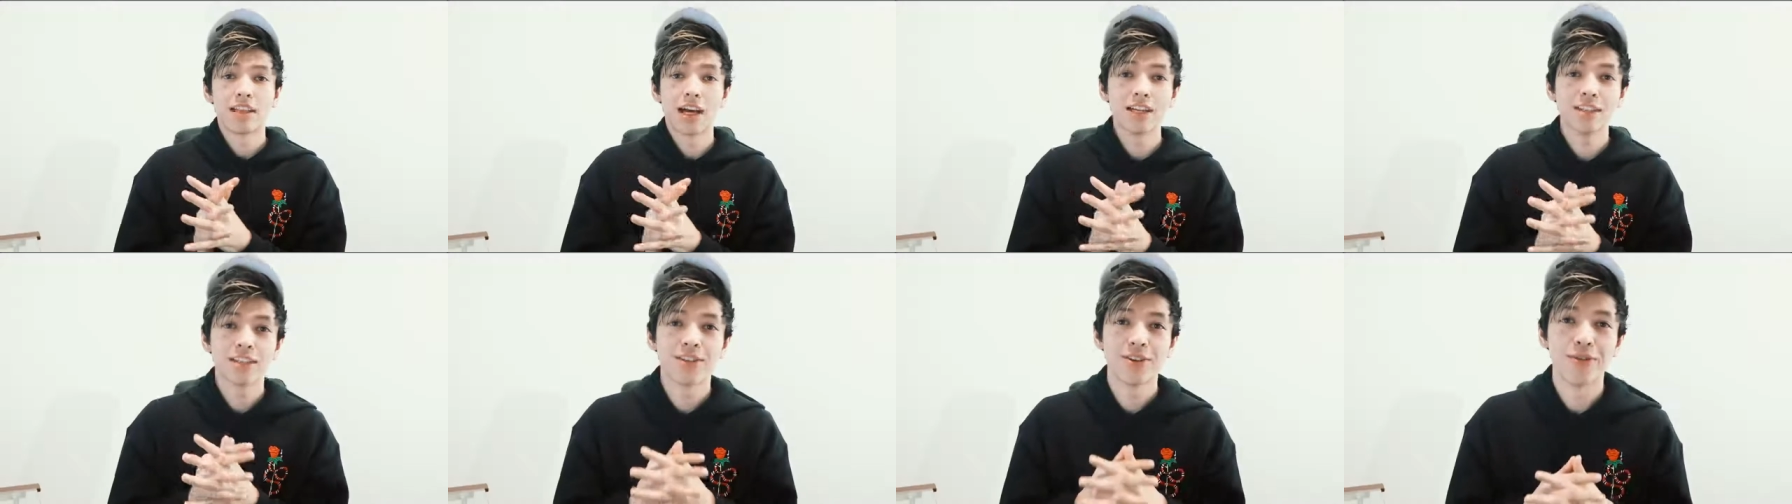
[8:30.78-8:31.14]

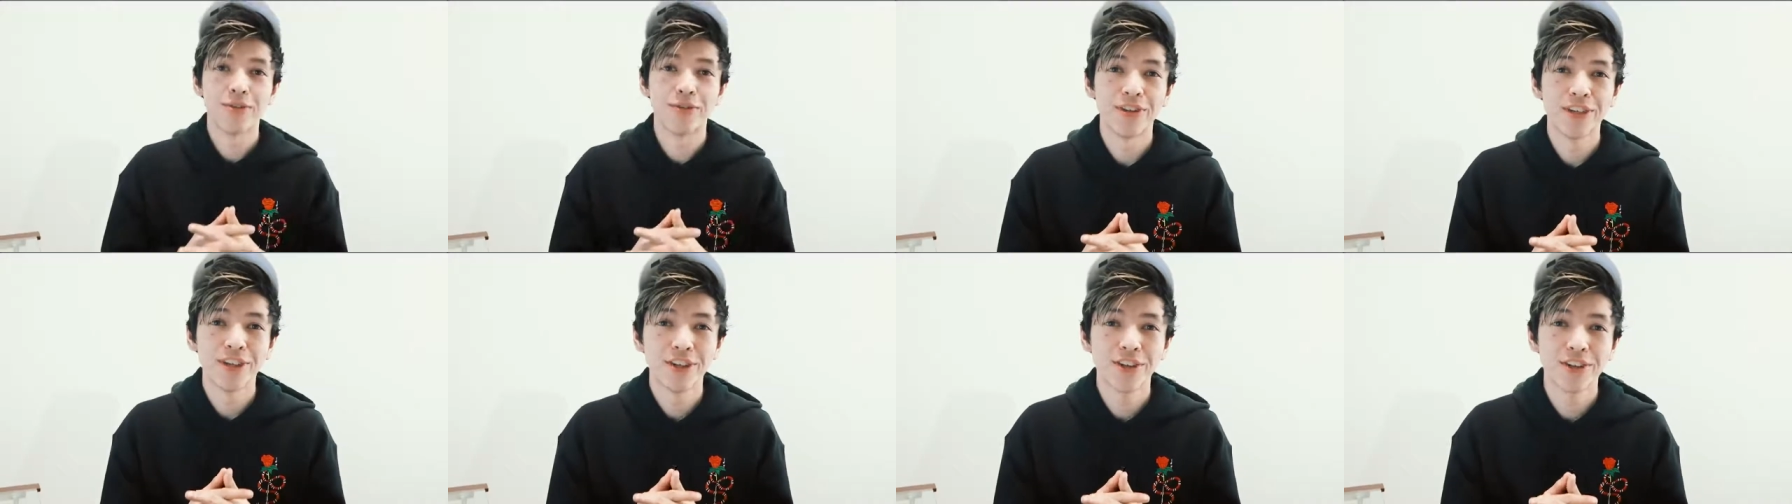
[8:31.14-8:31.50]
that's the
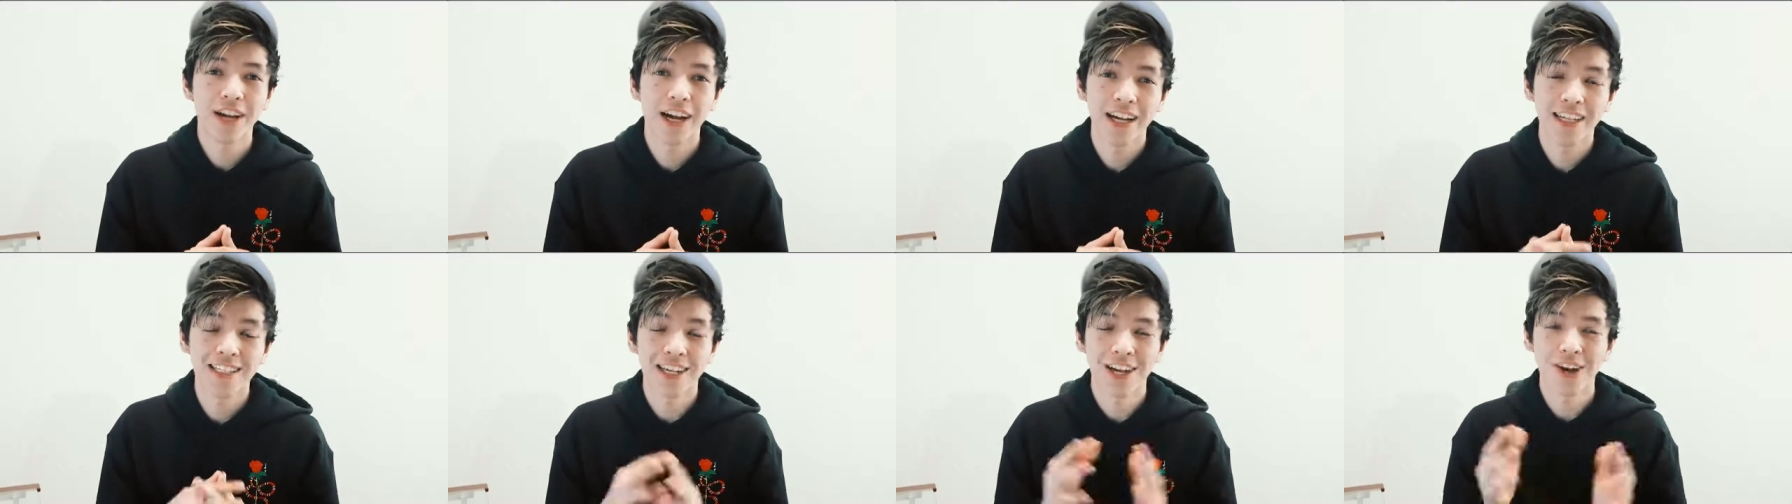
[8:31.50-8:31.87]
video
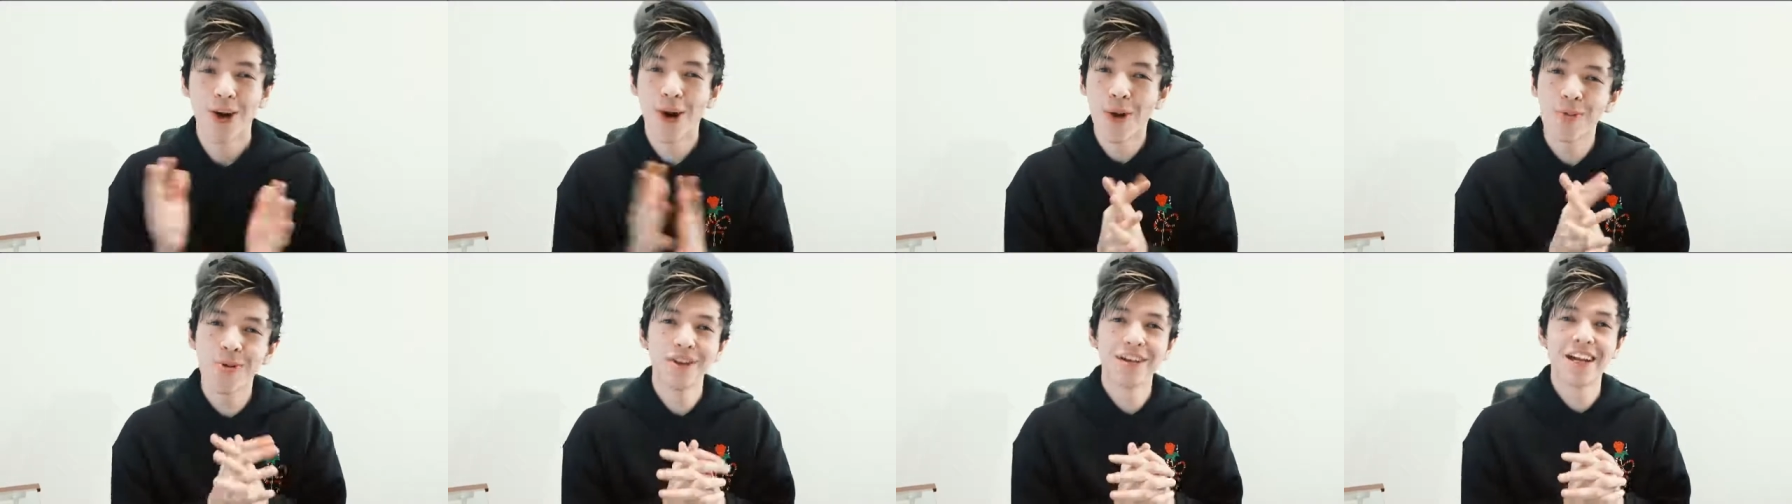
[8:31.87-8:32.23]
guys i
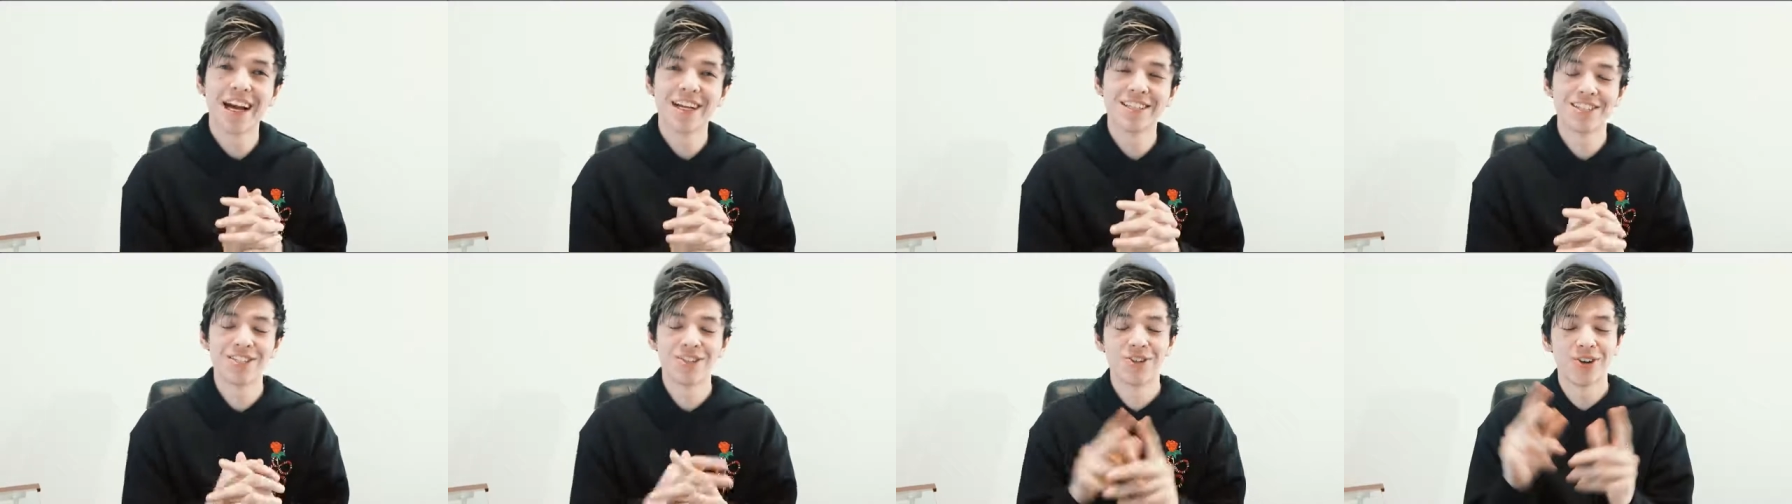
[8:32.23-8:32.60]
hope you
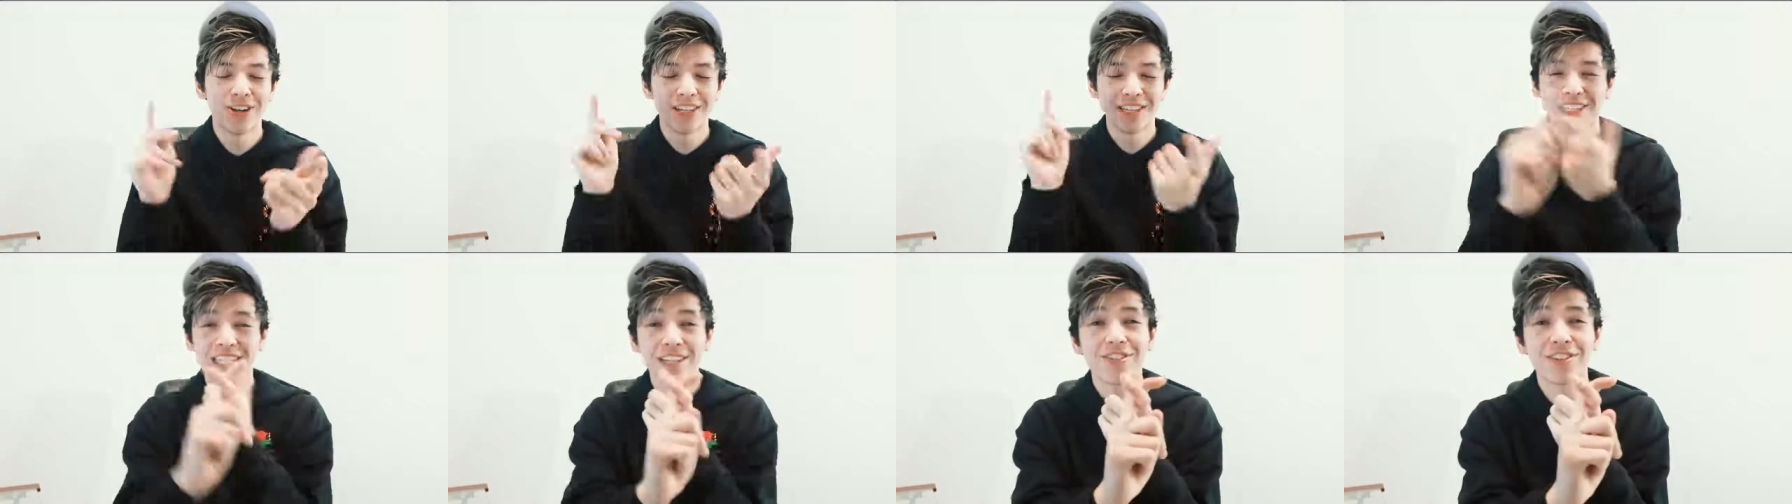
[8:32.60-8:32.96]
guys
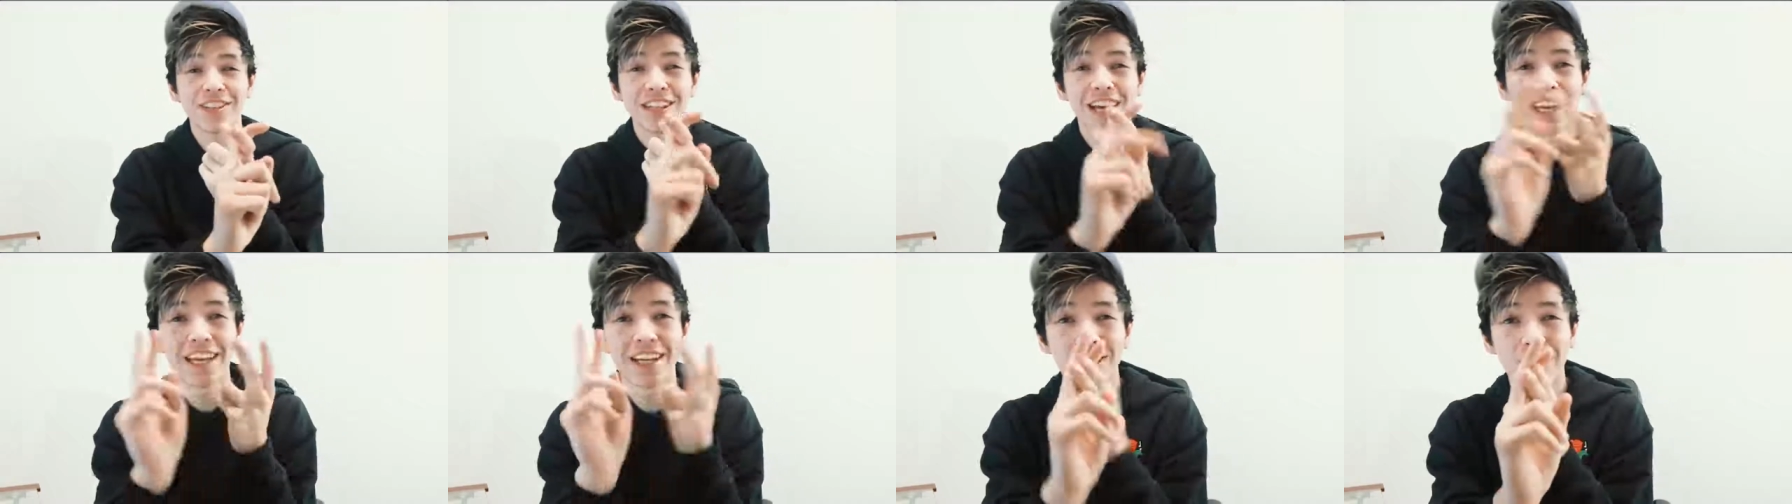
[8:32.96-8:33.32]
enjoy leave a
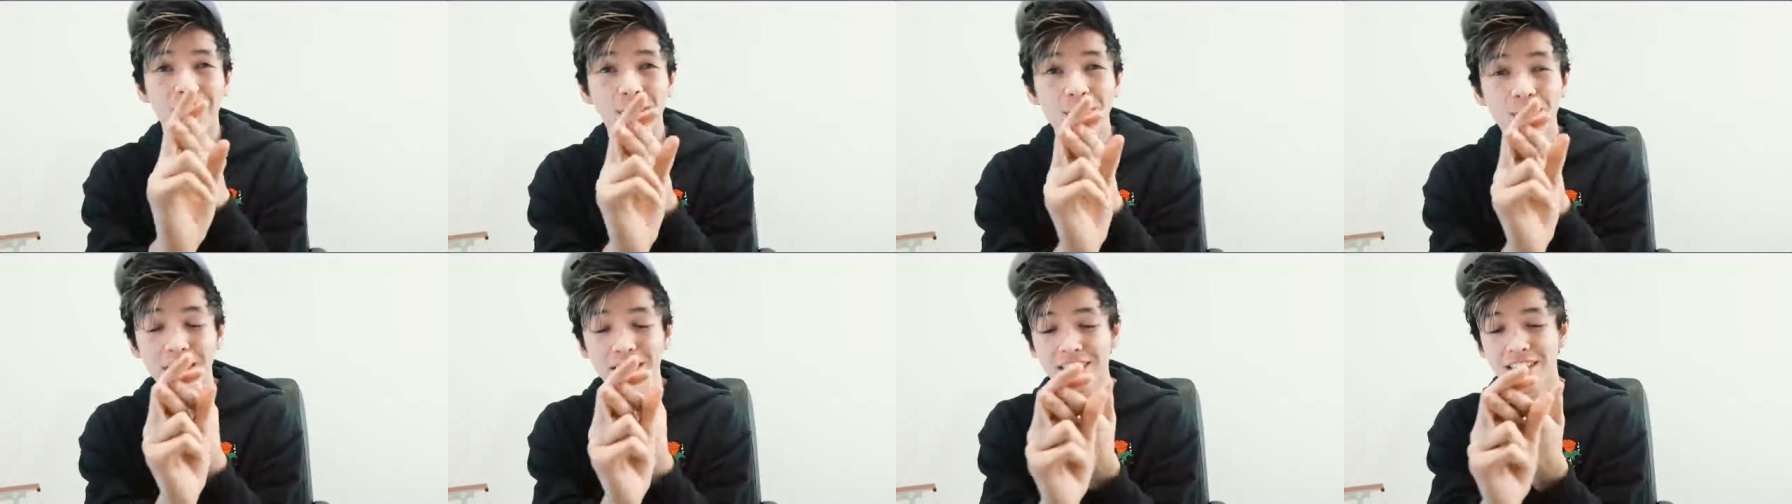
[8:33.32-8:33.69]
like
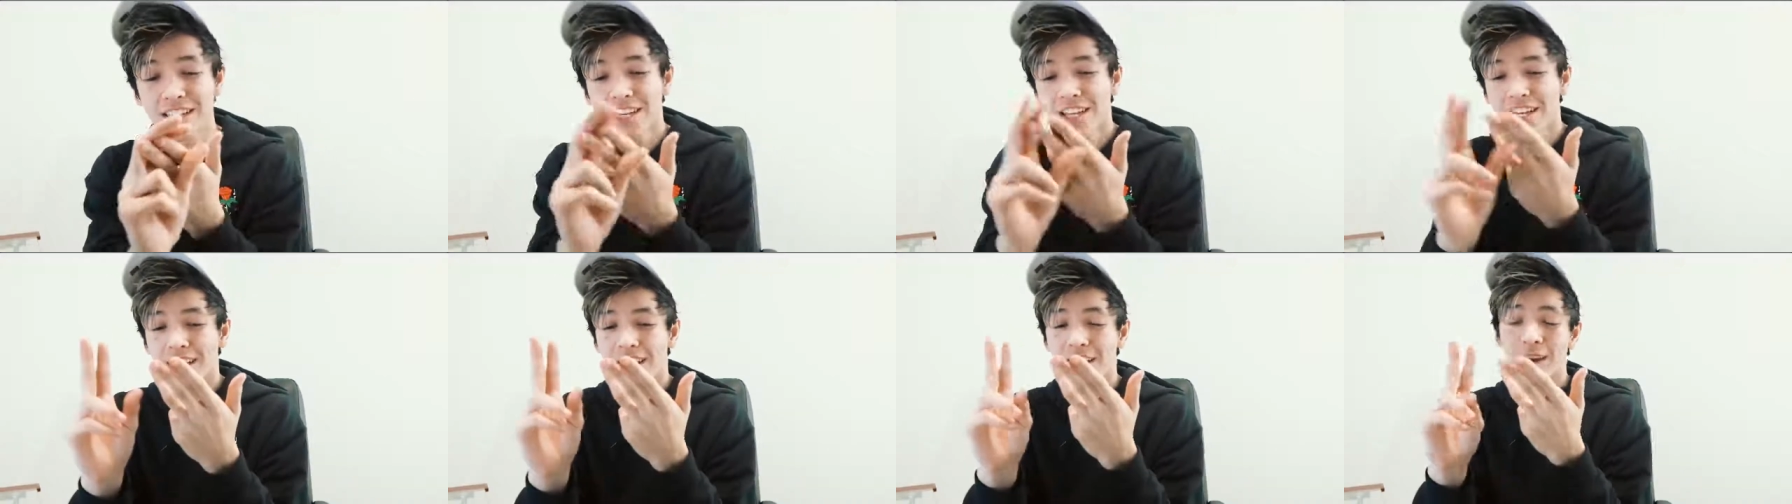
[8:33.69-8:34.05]
comment
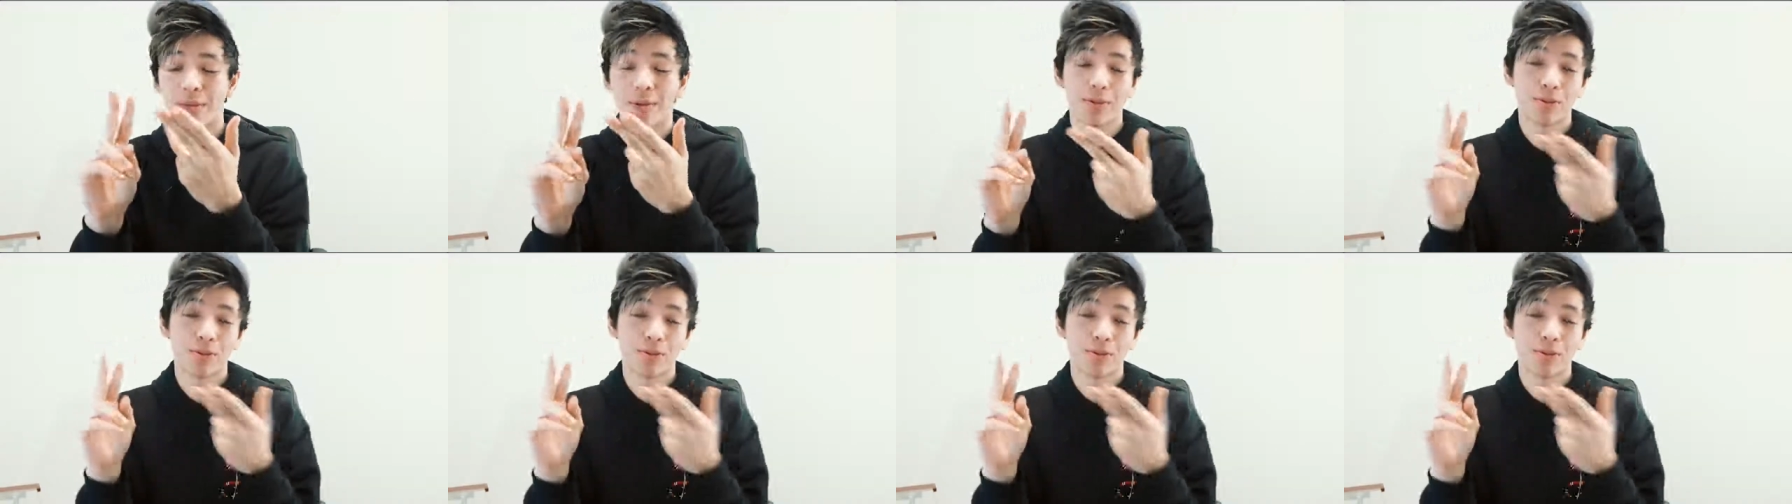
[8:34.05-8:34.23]
um,